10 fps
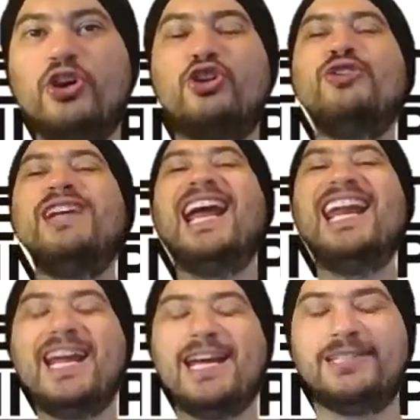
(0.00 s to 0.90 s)

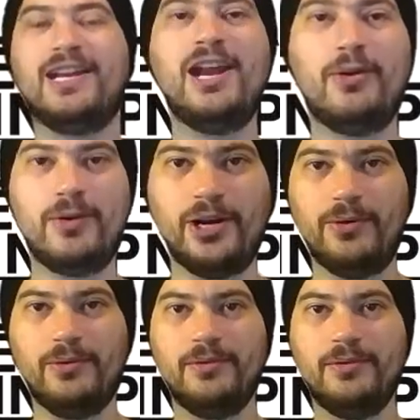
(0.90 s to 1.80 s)
creating a
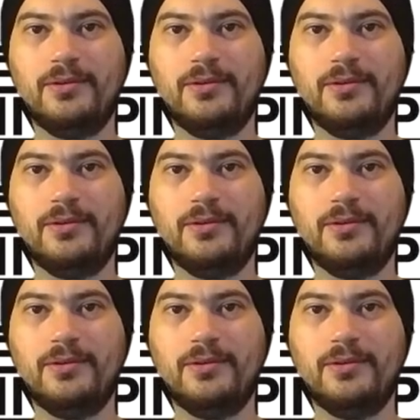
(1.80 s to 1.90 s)
scenario.